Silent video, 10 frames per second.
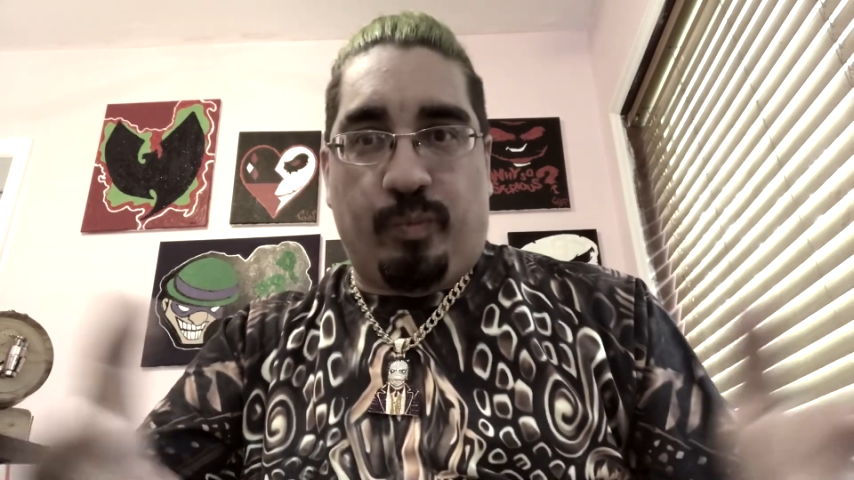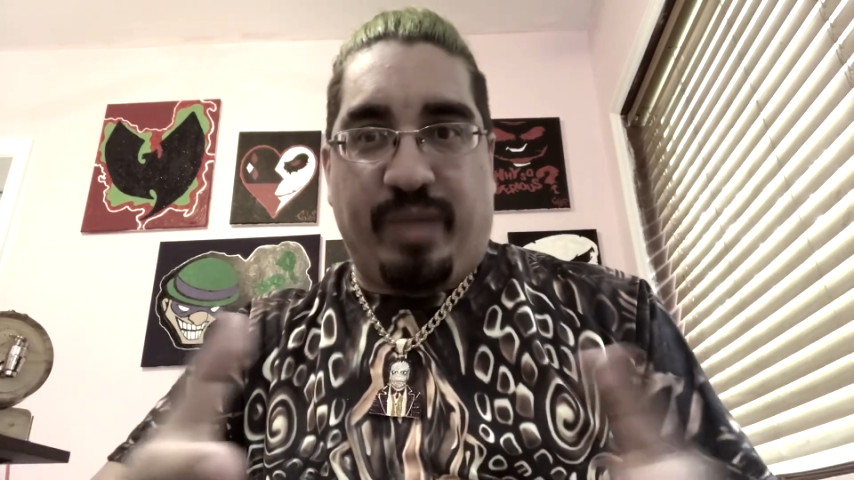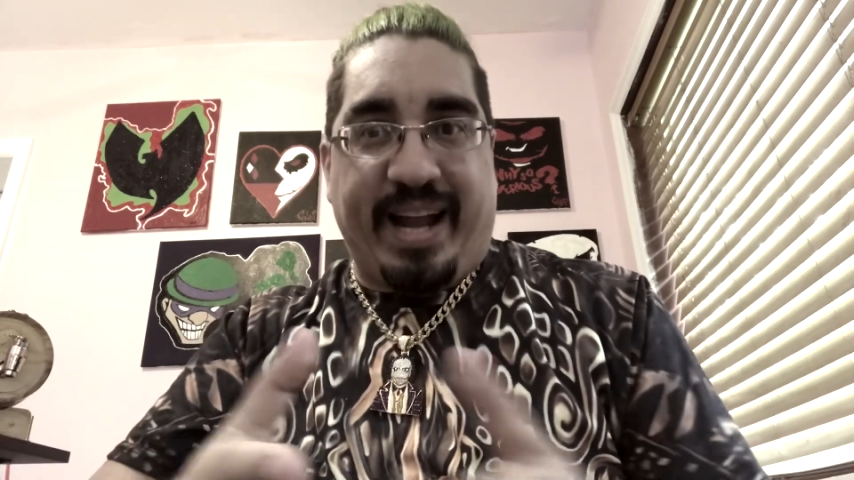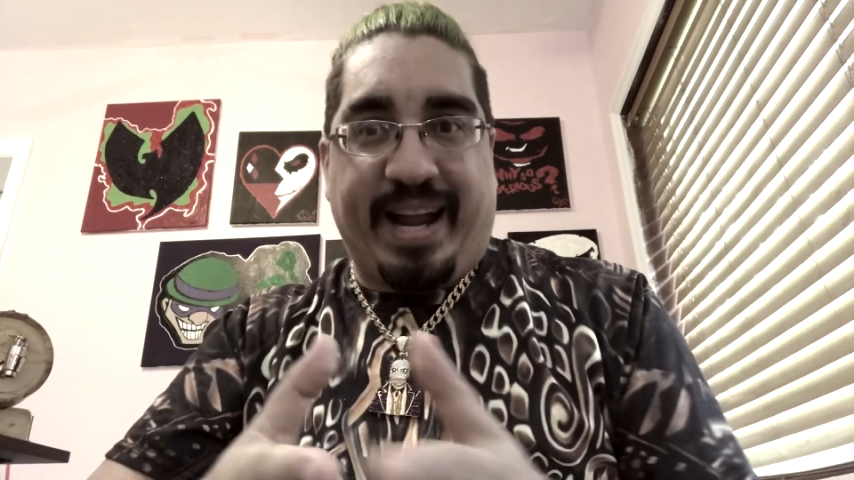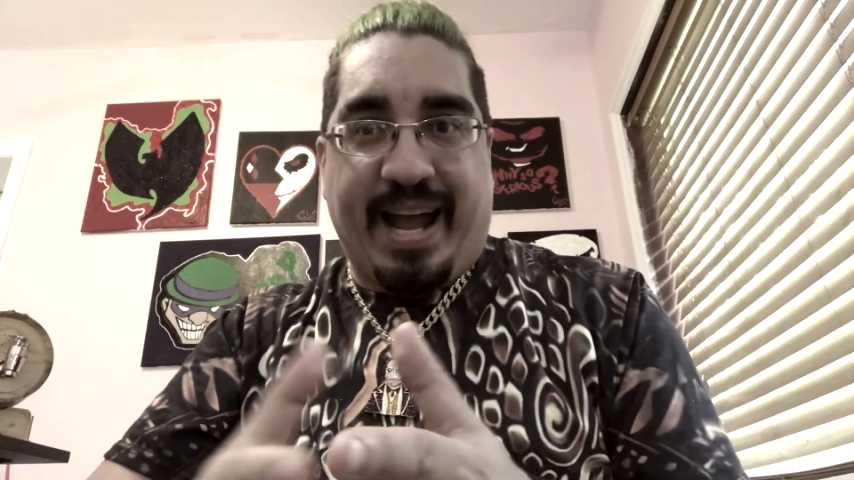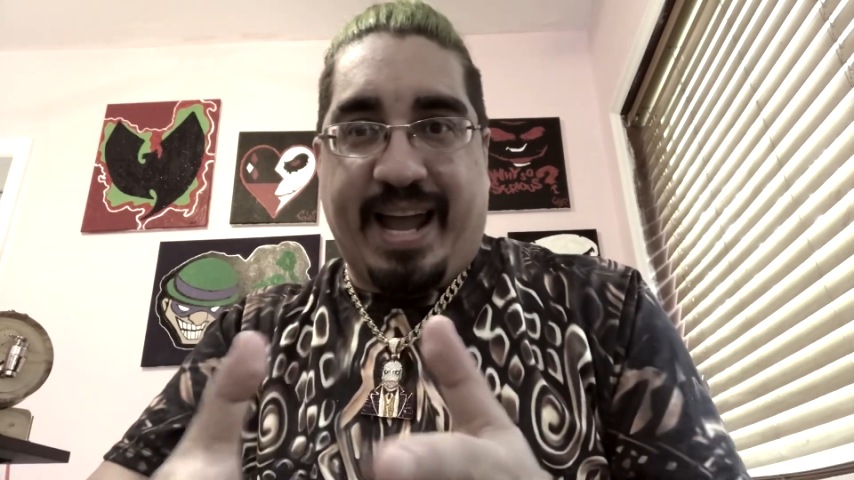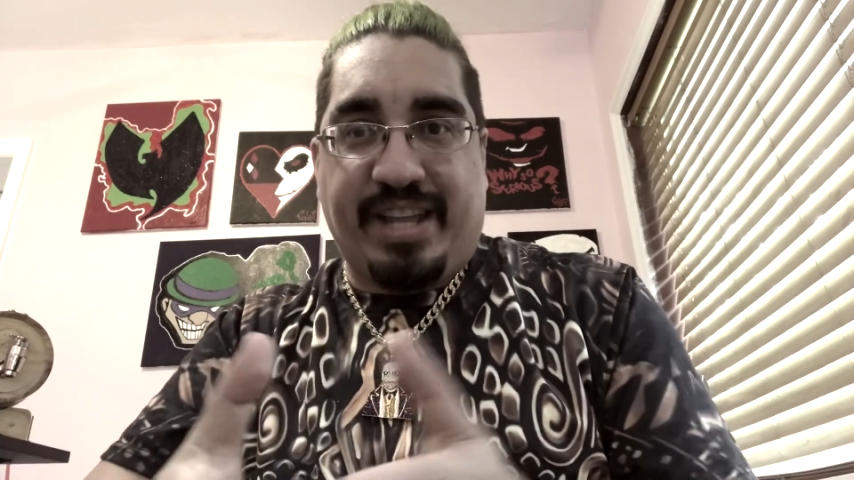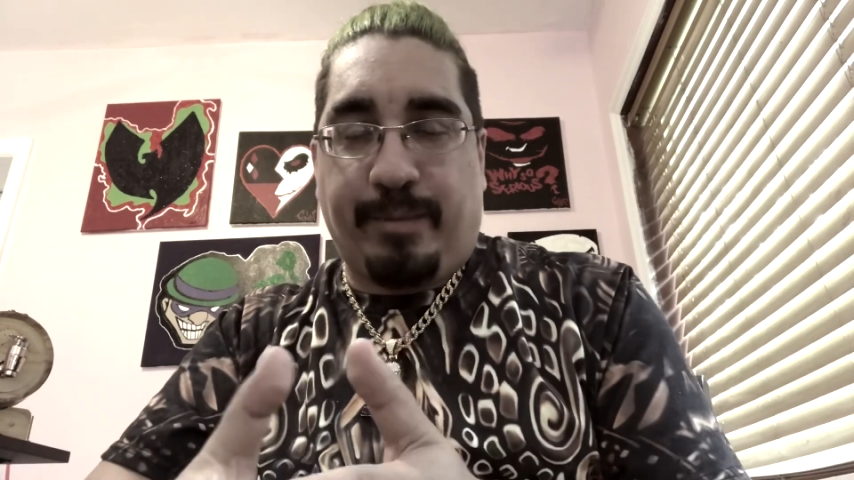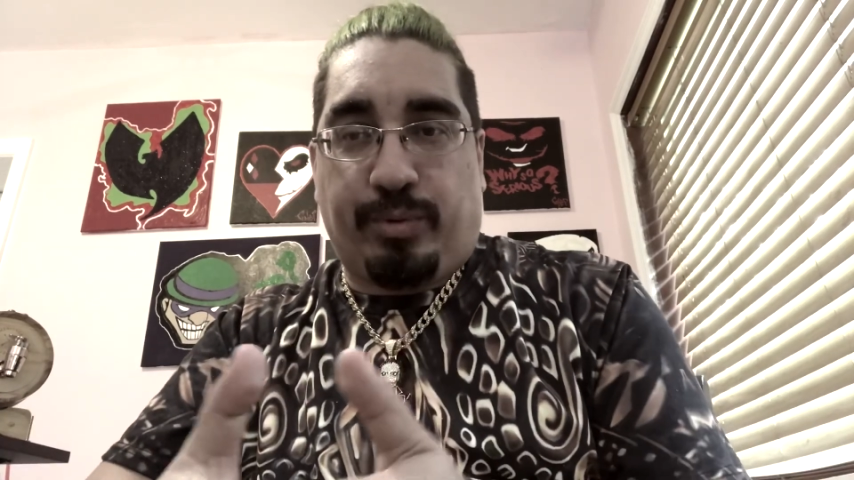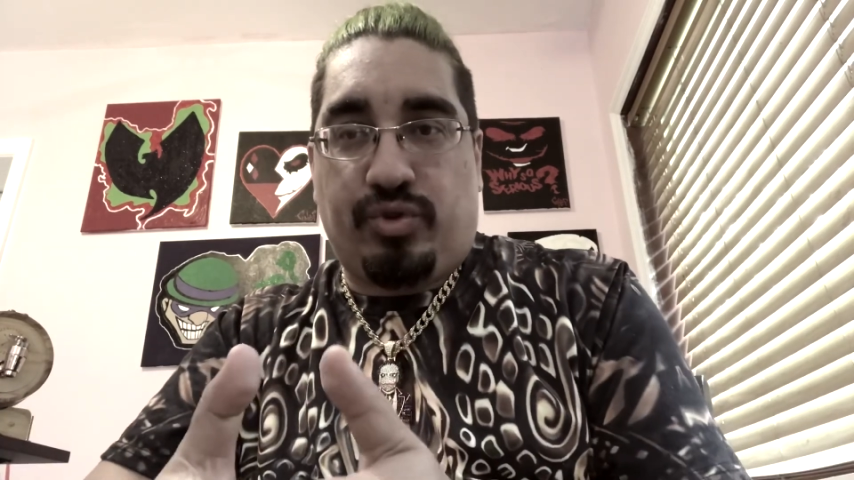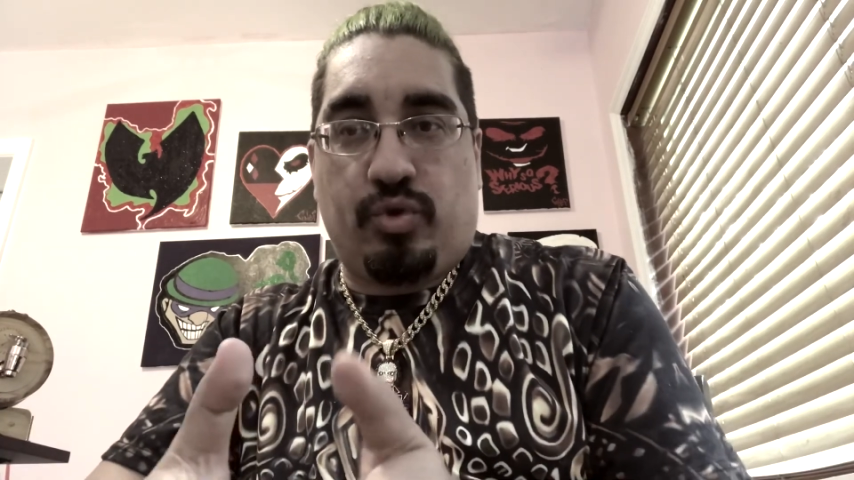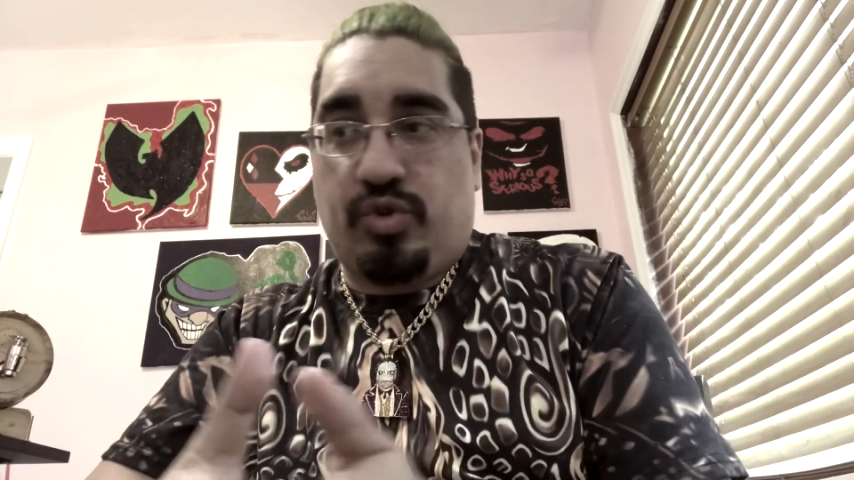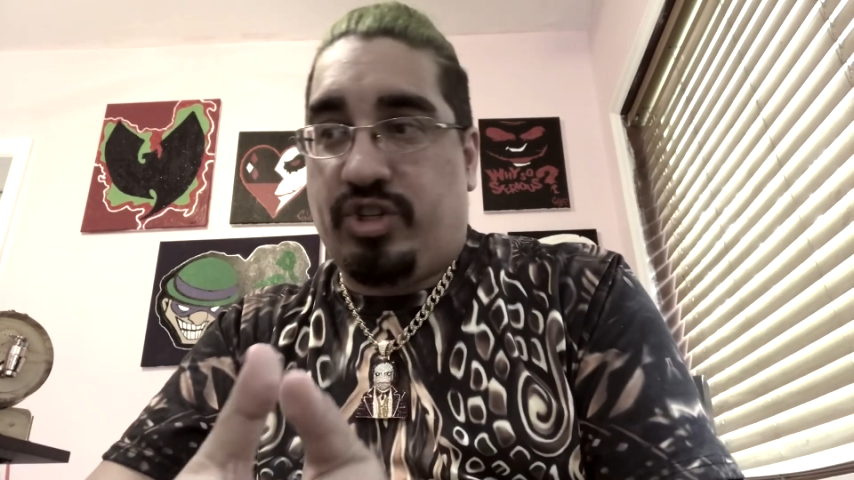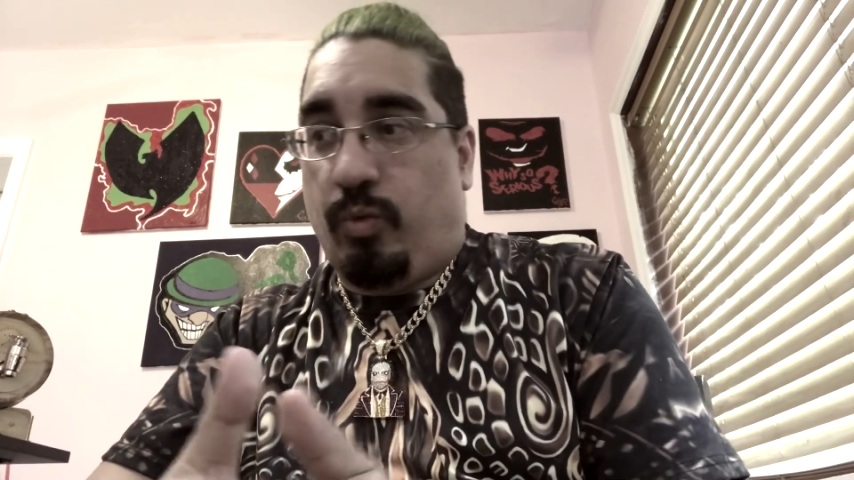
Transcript: that guy hasn't produced a